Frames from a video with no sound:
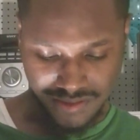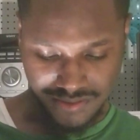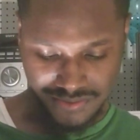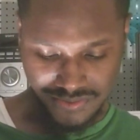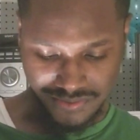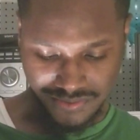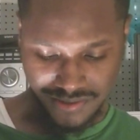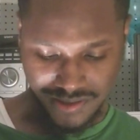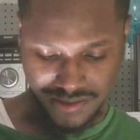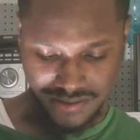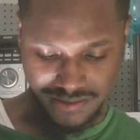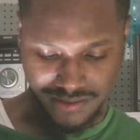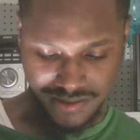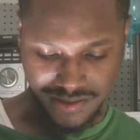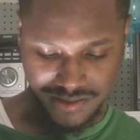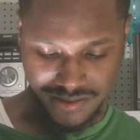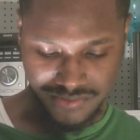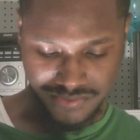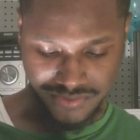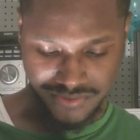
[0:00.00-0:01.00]
So I'm kind of
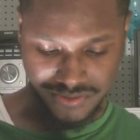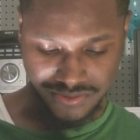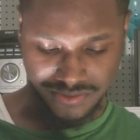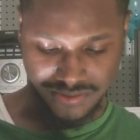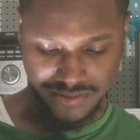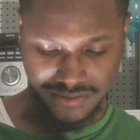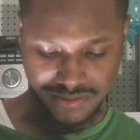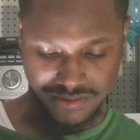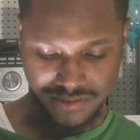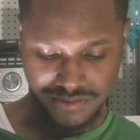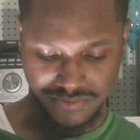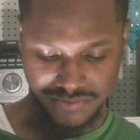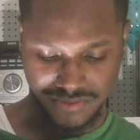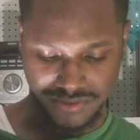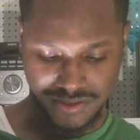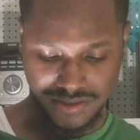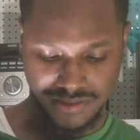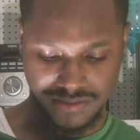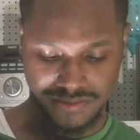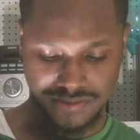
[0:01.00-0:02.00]
glad he
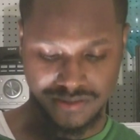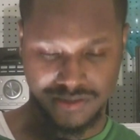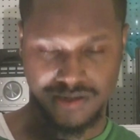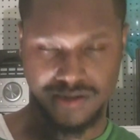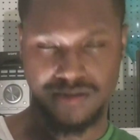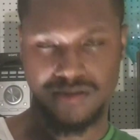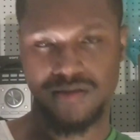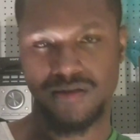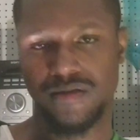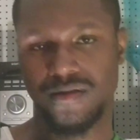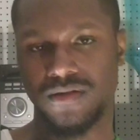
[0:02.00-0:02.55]
retained tonight.